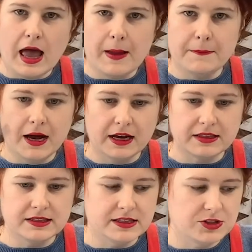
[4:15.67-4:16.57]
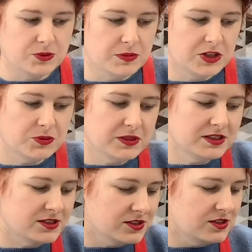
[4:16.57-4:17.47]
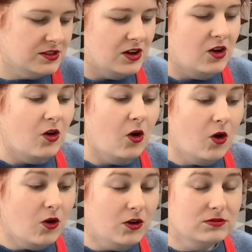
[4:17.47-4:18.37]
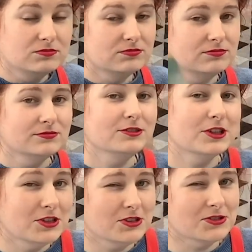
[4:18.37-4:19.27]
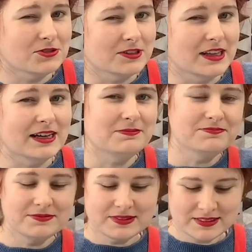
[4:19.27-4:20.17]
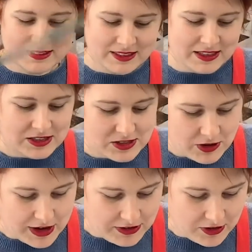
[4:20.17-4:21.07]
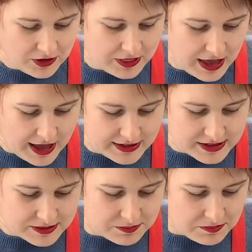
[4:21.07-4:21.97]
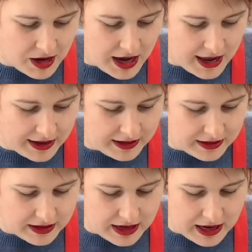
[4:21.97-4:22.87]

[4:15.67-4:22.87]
and mark this as your measurements, or you can use a ruler. So I know that my